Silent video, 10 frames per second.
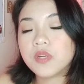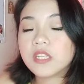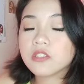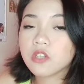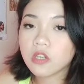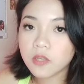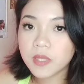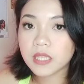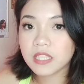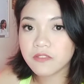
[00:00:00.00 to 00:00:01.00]
When a
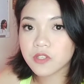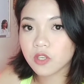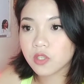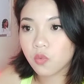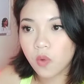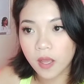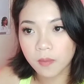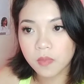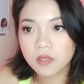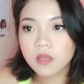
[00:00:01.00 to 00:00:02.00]
document lives on
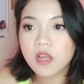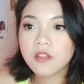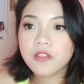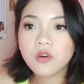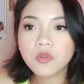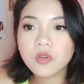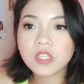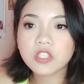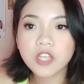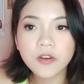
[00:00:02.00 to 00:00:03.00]
web, though you
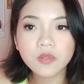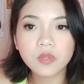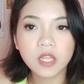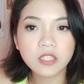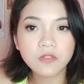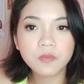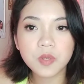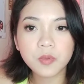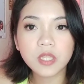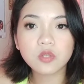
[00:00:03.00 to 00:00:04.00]
can share it with lots of
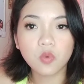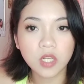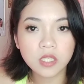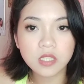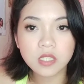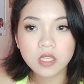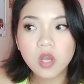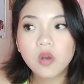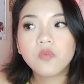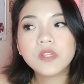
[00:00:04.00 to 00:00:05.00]
people at once,
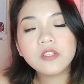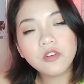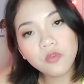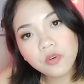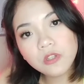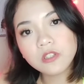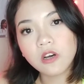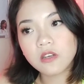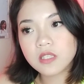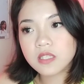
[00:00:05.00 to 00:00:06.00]
with Google
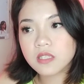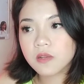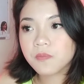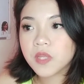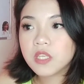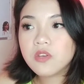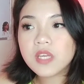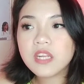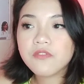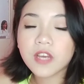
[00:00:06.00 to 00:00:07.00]
Docs, you
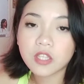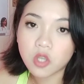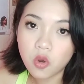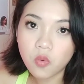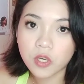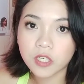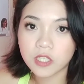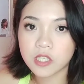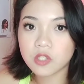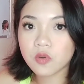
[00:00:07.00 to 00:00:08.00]
can invite
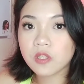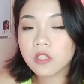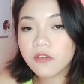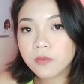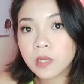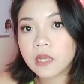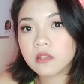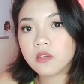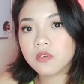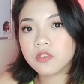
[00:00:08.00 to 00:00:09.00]
co-workers to
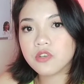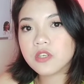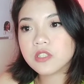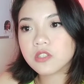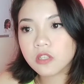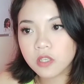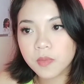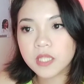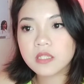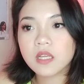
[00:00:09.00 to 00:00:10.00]
collaborate on your
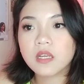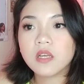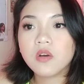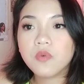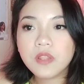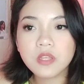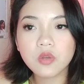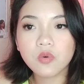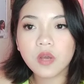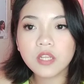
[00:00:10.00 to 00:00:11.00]
document with
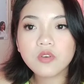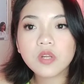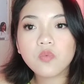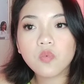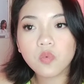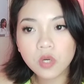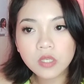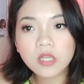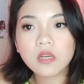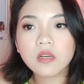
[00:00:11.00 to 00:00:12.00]
you, and you can
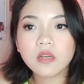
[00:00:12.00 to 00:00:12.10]
work